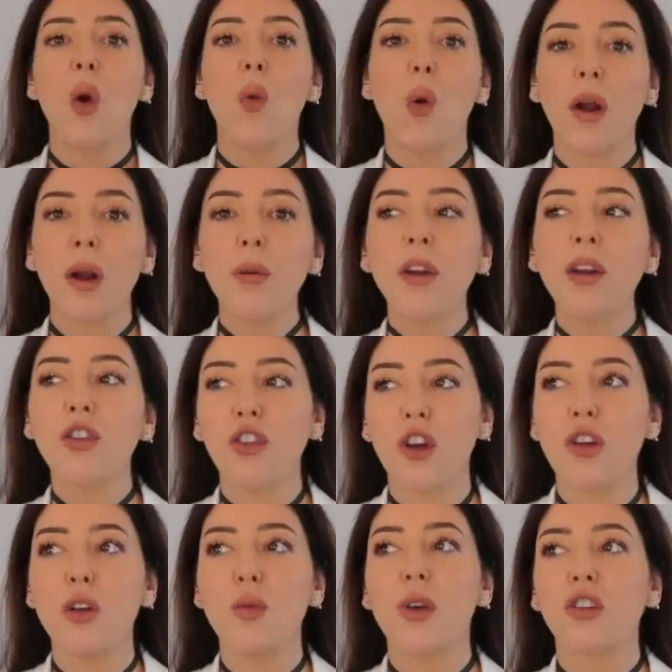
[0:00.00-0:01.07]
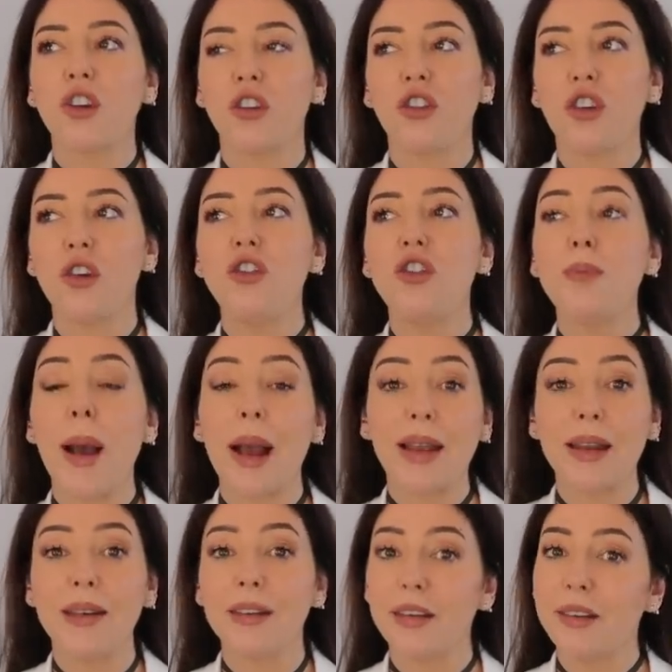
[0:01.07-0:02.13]
One I'm going to show you, which I showed you
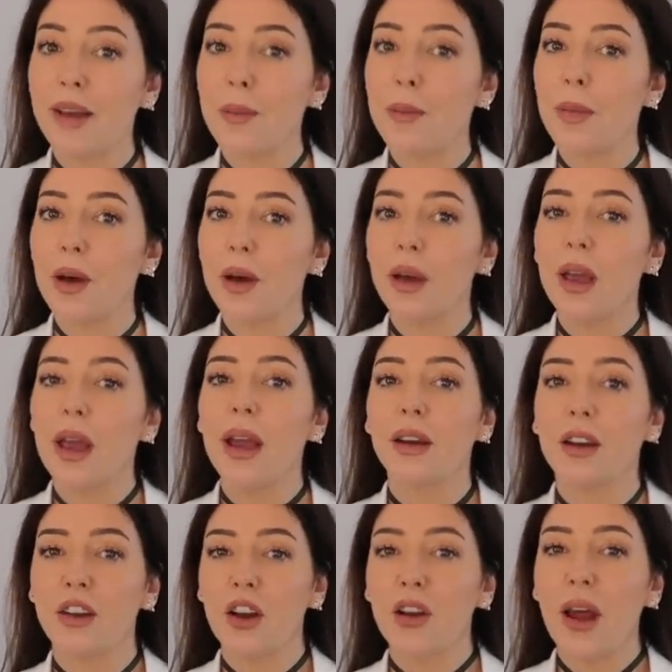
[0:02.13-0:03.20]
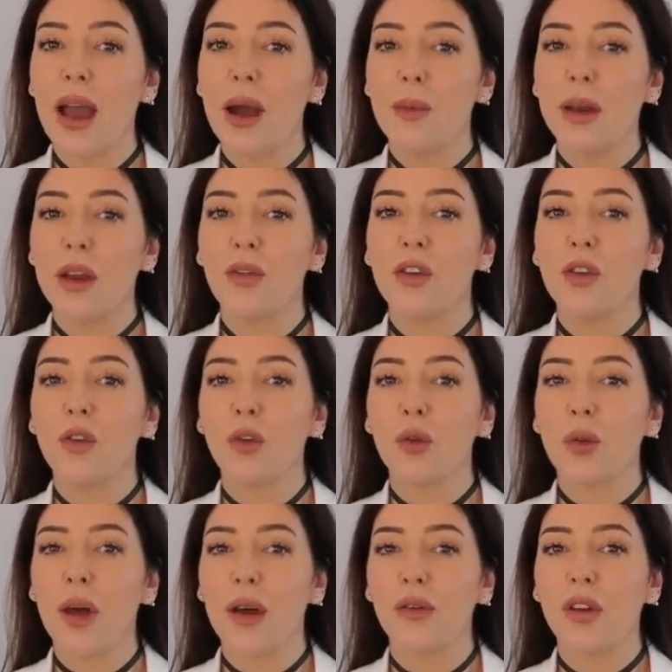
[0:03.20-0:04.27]
back in December. And I don't know how many of you
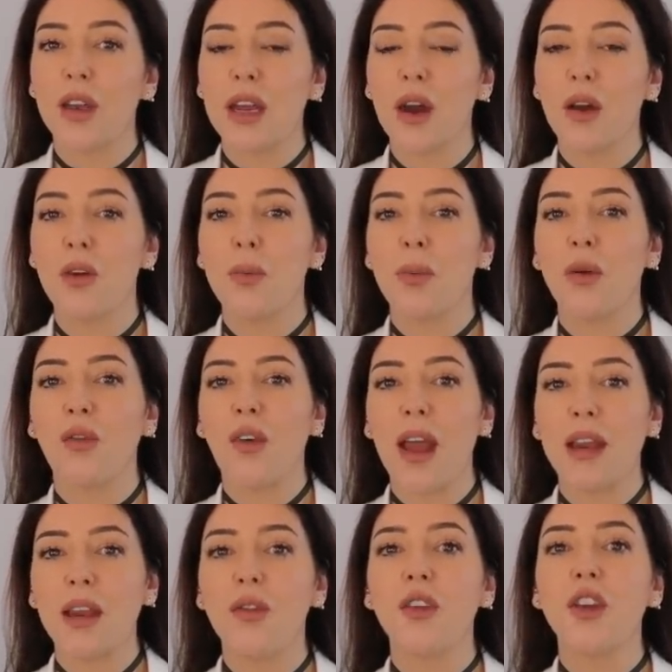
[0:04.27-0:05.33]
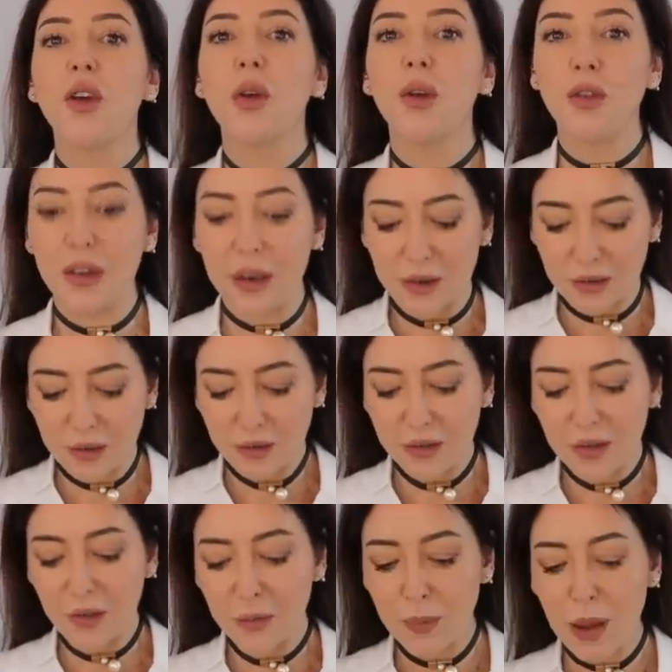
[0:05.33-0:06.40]
saw that video, but for any of you who didn't,
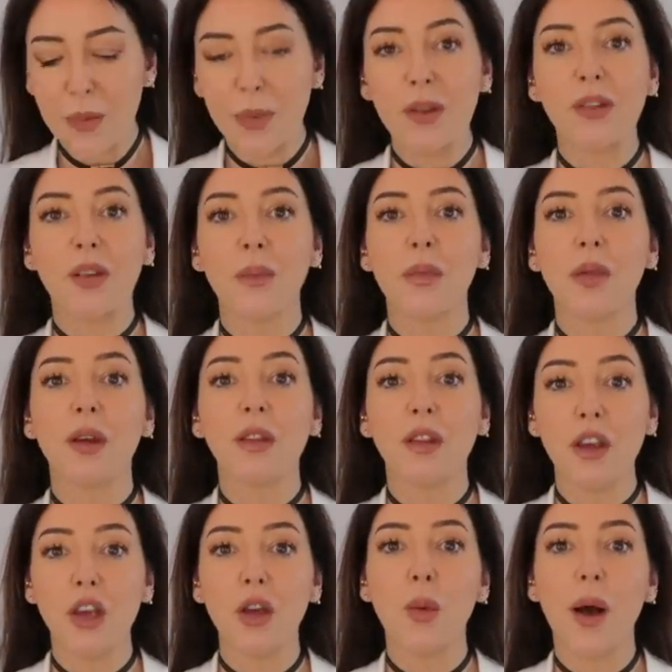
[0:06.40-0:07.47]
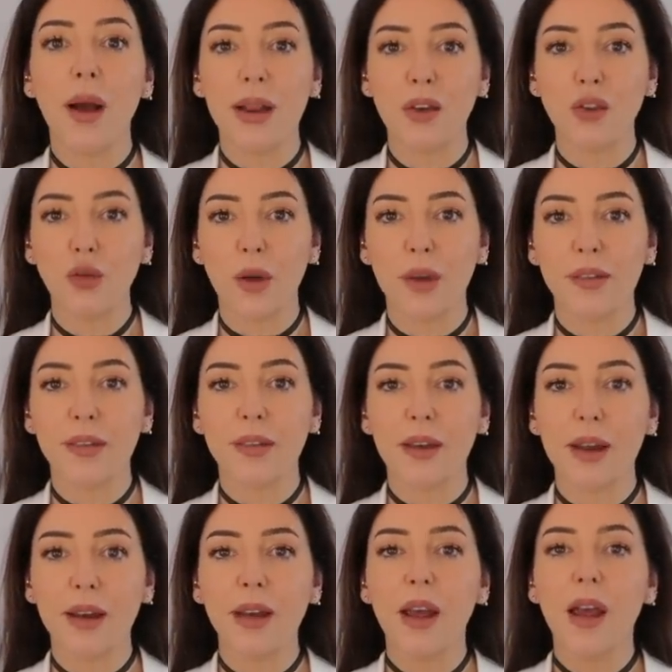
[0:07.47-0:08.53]
this might be something that you are interested
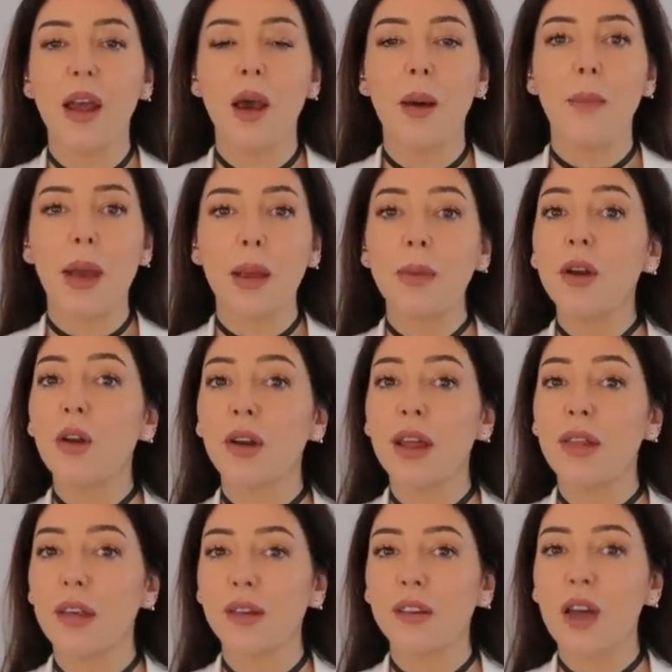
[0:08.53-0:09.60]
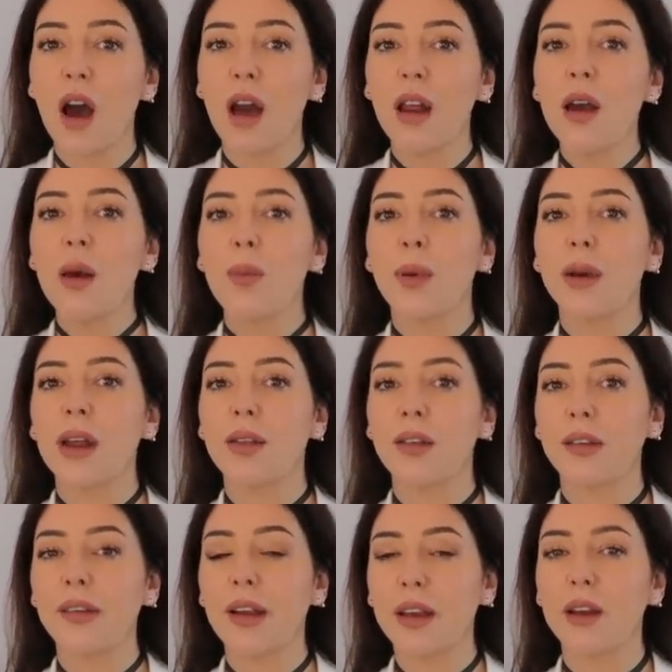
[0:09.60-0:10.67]
in. Maybe not in this colour, but in the
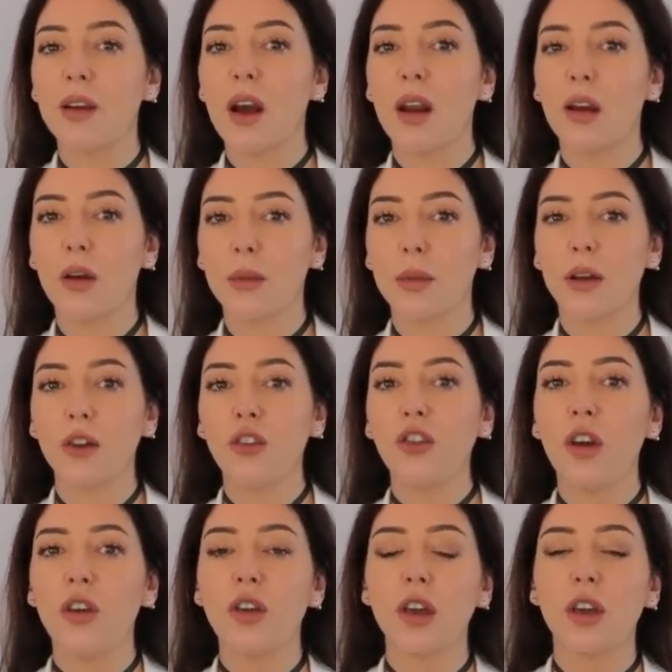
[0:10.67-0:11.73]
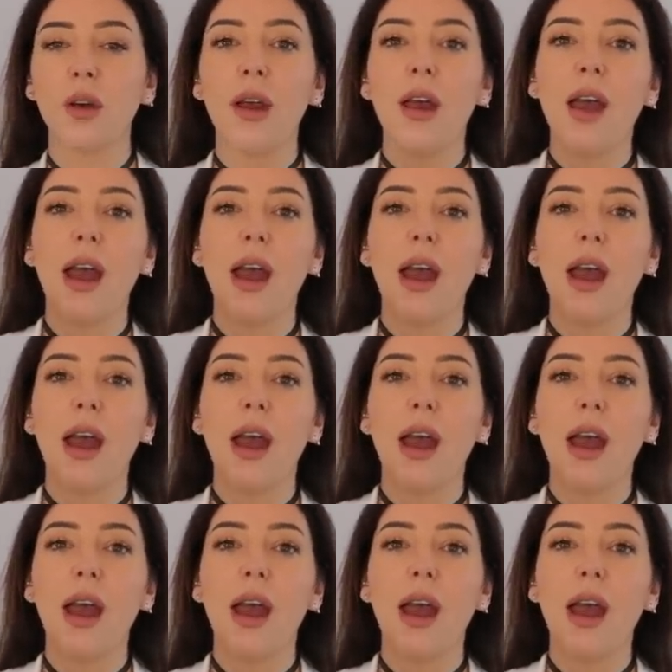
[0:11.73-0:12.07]
second colour I'm going to show you.